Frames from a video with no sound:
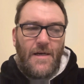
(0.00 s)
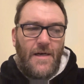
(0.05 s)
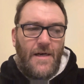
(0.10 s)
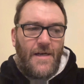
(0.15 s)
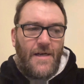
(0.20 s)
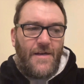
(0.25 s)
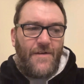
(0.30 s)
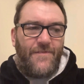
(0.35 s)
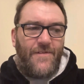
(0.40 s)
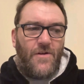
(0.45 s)

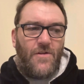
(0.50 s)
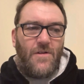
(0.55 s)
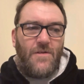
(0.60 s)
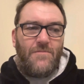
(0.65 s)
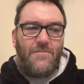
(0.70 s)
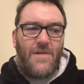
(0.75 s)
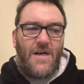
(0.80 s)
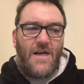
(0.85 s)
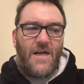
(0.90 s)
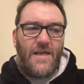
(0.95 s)
And I felt that
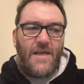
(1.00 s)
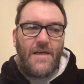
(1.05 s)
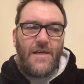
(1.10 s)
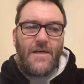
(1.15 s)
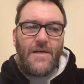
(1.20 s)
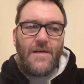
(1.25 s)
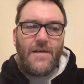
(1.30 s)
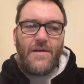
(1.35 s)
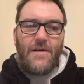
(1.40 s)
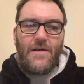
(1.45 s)
my
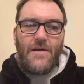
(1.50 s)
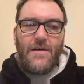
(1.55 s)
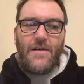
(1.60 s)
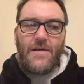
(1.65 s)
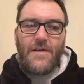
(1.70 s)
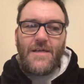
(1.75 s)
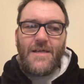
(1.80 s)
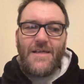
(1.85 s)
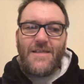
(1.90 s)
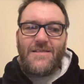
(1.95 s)

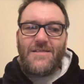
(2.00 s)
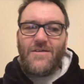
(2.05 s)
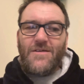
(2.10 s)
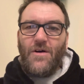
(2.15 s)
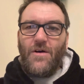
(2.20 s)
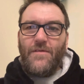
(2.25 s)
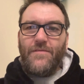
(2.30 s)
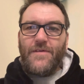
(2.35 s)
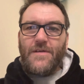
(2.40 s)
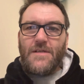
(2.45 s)
kids
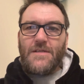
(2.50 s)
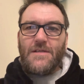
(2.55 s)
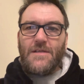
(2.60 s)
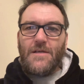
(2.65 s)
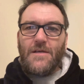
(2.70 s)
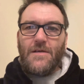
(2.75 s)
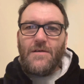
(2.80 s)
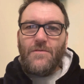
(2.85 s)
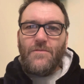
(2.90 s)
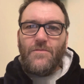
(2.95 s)

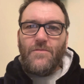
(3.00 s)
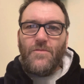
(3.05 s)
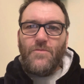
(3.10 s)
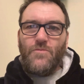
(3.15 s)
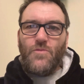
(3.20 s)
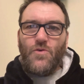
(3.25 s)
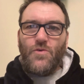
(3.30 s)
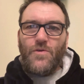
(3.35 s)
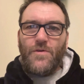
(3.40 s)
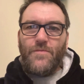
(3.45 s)
obviously were
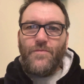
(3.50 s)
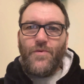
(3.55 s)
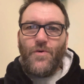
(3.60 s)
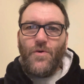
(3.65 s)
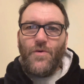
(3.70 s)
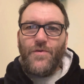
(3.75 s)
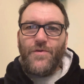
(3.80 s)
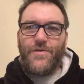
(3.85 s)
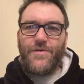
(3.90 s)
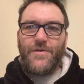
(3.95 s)
more
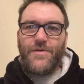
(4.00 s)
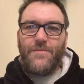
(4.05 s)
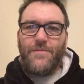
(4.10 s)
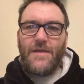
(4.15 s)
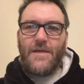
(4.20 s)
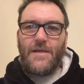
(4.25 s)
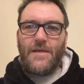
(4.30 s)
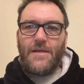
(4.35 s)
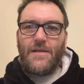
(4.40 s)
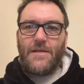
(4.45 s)
important to
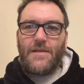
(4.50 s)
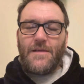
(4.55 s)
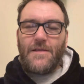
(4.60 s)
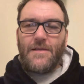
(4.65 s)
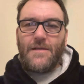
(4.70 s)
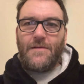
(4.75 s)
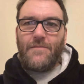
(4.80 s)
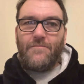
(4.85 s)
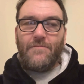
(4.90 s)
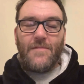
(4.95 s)
me
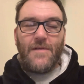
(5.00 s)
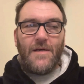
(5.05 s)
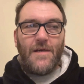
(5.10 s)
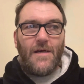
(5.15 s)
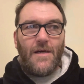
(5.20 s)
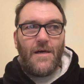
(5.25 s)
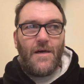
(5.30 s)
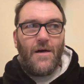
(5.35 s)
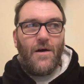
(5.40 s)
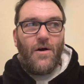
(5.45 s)
than
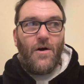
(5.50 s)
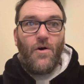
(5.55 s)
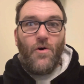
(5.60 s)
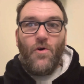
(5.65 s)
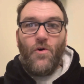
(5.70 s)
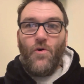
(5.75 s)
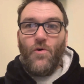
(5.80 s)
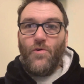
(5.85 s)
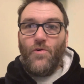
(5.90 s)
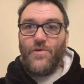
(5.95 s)
a
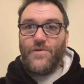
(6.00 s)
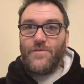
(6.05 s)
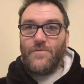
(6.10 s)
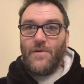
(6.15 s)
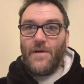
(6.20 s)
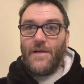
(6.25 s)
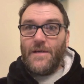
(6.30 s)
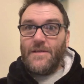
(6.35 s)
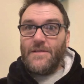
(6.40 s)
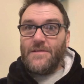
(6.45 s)
horse
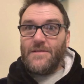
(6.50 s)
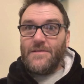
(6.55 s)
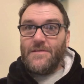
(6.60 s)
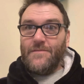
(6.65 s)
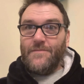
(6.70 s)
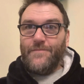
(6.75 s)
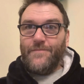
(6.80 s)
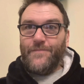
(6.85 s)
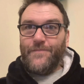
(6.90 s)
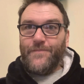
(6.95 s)
race.
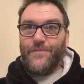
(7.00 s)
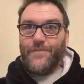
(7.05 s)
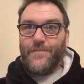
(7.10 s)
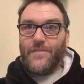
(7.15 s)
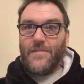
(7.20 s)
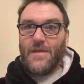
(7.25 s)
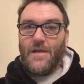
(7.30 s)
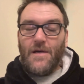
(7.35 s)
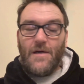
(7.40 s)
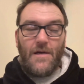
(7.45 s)

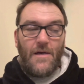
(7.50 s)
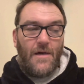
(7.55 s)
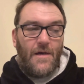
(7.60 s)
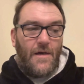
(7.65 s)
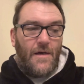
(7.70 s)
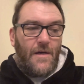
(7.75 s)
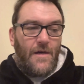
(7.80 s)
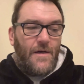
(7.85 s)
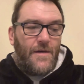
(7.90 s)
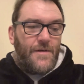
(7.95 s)

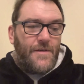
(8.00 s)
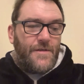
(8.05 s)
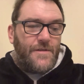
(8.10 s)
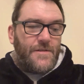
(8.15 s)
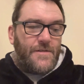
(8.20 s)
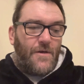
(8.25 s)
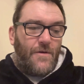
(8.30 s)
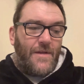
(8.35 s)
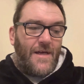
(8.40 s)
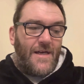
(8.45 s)

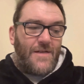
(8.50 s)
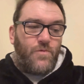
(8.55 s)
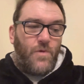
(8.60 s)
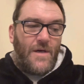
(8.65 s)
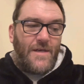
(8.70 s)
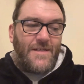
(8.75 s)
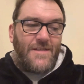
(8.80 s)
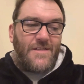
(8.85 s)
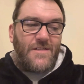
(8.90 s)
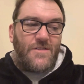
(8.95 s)
So that's
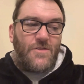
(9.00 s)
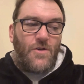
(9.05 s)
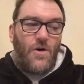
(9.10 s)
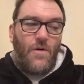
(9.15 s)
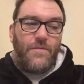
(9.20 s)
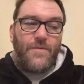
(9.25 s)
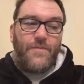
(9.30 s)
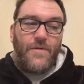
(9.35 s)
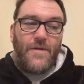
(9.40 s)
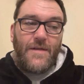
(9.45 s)
why it
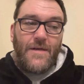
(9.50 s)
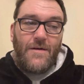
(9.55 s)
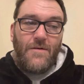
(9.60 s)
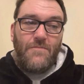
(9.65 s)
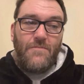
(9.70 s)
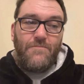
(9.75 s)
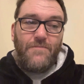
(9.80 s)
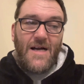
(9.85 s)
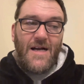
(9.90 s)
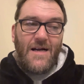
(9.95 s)
stopped. But now I'm
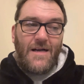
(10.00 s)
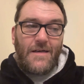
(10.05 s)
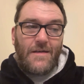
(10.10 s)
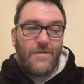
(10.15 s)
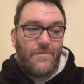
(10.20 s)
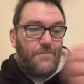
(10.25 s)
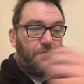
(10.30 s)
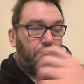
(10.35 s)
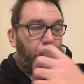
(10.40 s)
back.